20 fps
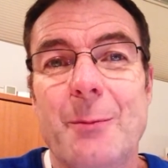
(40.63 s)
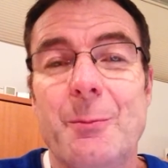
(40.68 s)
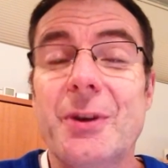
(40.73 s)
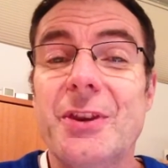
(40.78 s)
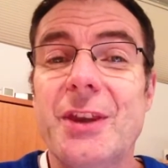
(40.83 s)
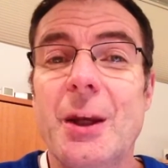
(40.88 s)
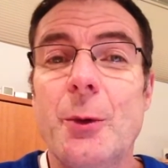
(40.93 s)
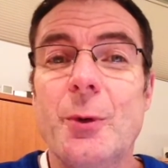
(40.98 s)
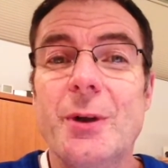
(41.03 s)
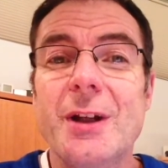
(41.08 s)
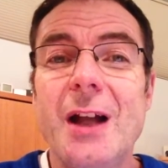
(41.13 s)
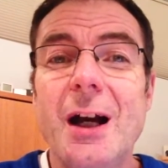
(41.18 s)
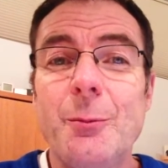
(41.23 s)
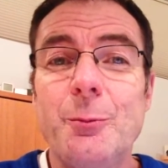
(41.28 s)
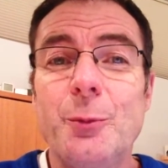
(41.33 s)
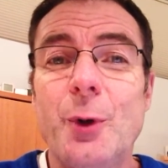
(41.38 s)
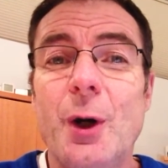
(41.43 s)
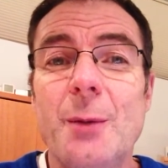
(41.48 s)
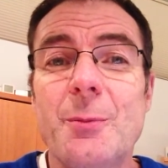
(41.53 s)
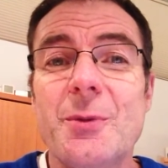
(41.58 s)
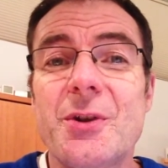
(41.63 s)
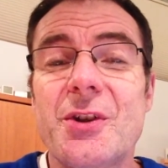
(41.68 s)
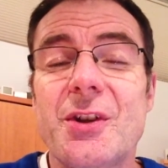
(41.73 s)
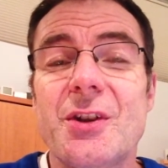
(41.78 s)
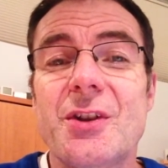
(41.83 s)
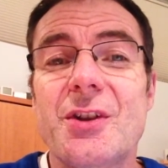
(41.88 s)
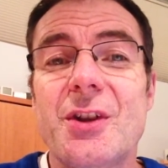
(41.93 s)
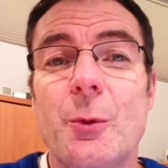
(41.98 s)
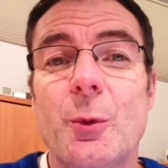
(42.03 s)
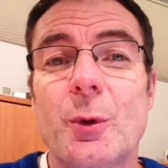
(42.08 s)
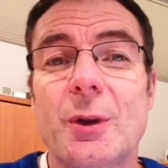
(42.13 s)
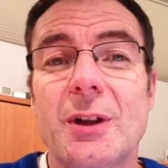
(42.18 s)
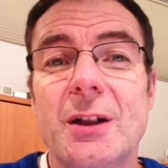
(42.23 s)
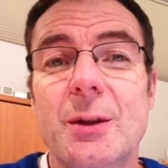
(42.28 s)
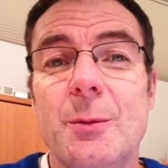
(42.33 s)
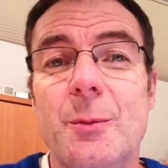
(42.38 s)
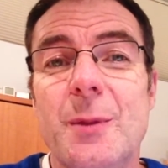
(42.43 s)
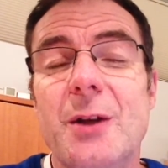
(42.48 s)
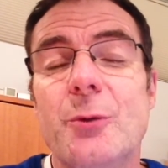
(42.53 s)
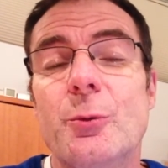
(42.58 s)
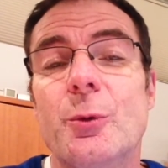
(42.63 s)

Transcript: but they were not promises that were going to be